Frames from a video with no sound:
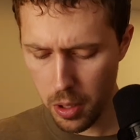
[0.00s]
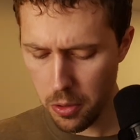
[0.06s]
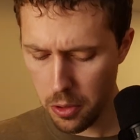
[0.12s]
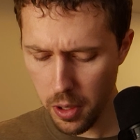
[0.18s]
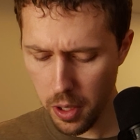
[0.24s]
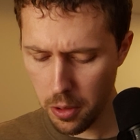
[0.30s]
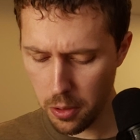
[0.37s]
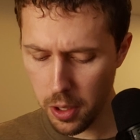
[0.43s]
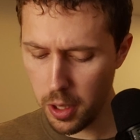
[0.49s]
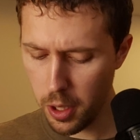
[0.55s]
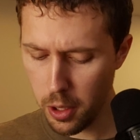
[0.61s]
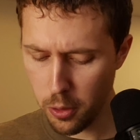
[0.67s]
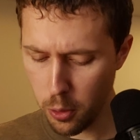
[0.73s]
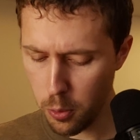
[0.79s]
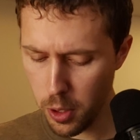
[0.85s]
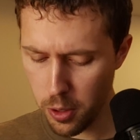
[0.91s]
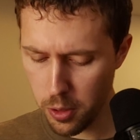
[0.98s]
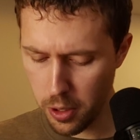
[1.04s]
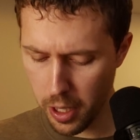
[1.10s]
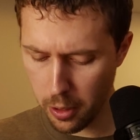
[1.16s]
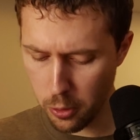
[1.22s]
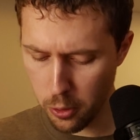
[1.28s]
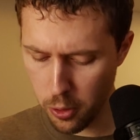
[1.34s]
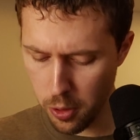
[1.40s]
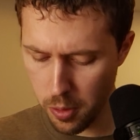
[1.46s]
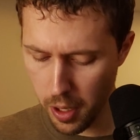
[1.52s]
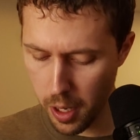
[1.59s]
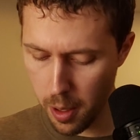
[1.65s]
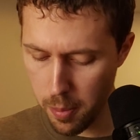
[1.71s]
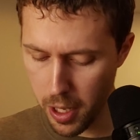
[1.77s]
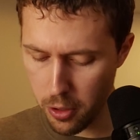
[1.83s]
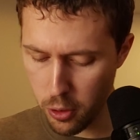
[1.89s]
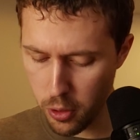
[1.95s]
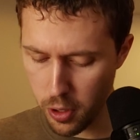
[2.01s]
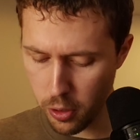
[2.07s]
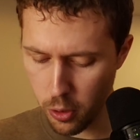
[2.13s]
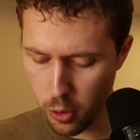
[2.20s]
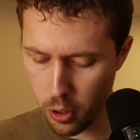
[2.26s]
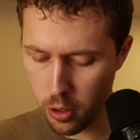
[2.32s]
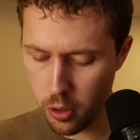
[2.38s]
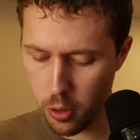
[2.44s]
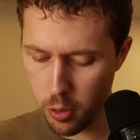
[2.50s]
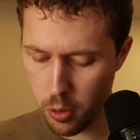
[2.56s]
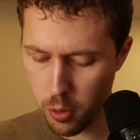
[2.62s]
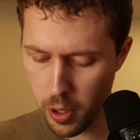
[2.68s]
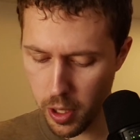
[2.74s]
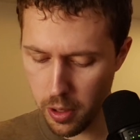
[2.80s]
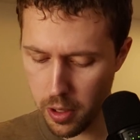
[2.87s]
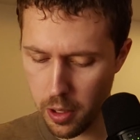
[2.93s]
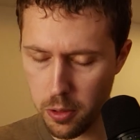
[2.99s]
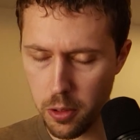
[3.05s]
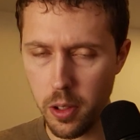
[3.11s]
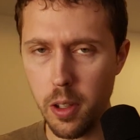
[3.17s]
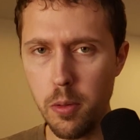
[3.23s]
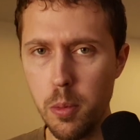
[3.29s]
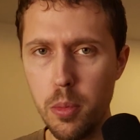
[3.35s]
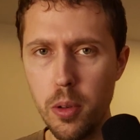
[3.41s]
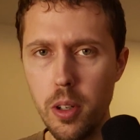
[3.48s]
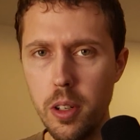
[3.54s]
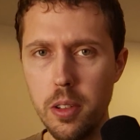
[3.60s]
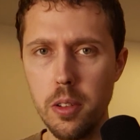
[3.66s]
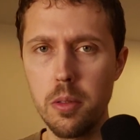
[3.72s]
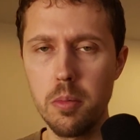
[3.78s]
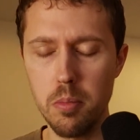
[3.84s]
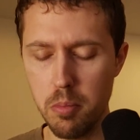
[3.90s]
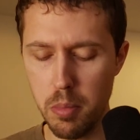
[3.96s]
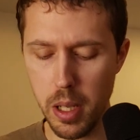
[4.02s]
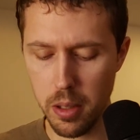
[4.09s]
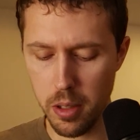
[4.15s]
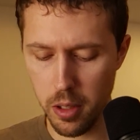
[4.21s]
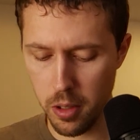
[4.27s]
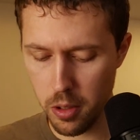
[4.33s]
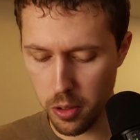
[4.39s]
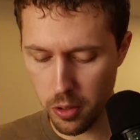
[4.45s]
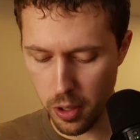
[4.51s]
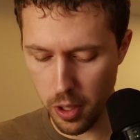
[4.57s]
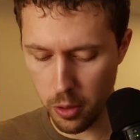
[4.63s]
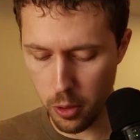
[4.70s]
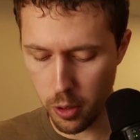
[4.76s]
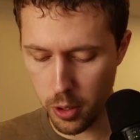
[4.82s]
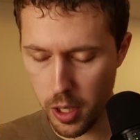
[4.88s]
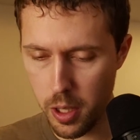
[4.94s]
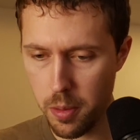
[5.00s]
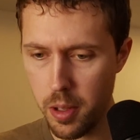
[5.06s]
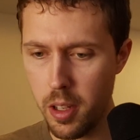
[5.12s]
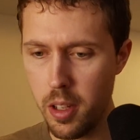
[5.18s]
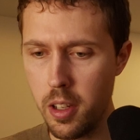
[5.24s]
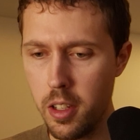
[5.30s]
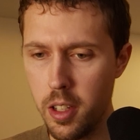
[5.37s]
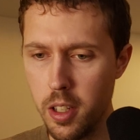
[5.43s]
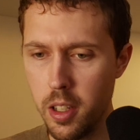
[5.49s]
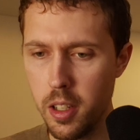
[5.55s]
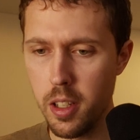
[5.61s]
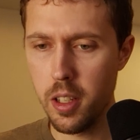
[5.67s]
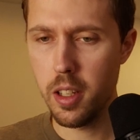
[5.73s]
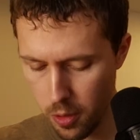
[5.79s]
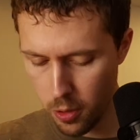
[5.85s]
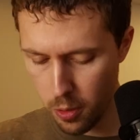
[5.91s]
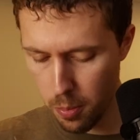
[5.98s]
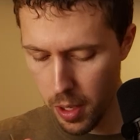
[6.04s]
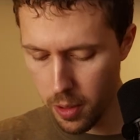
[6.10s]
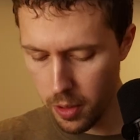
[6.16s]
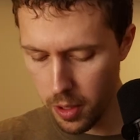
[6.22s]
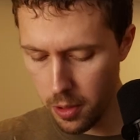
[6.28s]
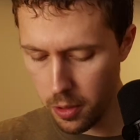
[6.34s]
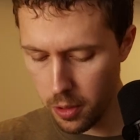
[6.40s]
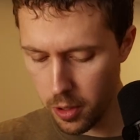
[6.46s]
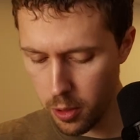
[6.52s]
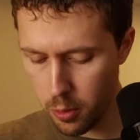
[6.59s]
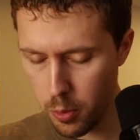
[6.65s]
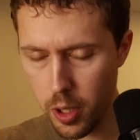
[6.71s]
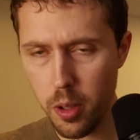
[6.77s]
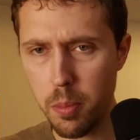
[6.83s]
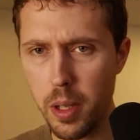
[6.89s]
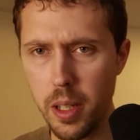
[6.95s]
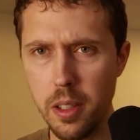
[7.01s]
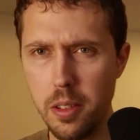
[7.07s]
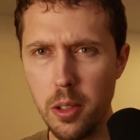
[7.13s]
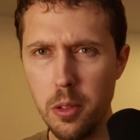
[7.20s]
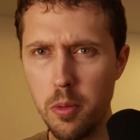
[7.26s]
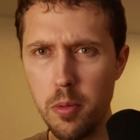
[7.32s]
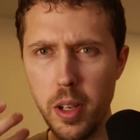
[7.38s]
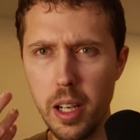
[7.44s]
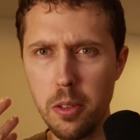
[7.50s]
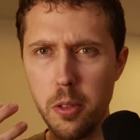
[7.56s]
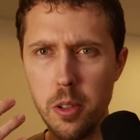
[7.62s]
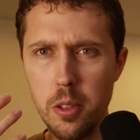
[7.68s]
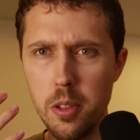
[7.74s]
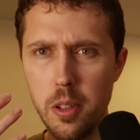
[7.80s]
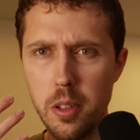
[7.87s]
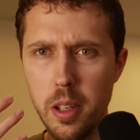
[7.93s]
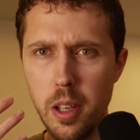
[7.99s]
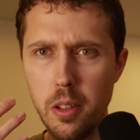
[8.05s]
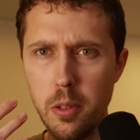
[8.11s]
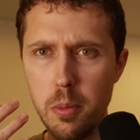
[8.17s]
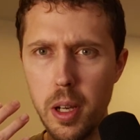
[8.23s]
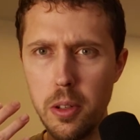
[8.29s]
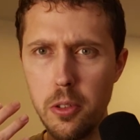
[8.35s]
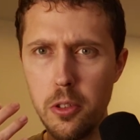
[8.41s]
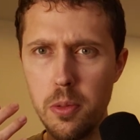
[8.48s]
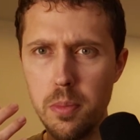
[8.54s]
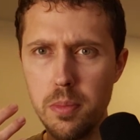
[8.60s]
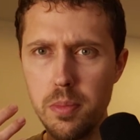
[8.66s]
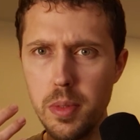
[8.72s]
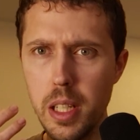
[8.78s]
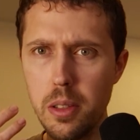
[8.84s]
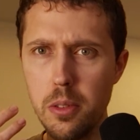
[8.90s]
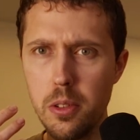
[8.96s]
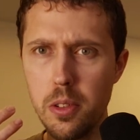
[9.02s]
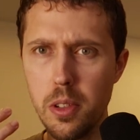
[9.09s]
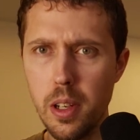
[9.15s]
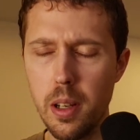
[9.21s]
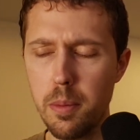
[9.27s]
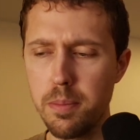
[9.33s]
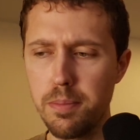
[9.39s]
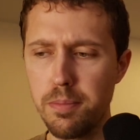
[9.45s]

it's nice. It is a weird texture. I imagine it could go quite nicely if you baked it into, say, a cookie. The smell is a little weird, but it doesn't factor into the taste much. It's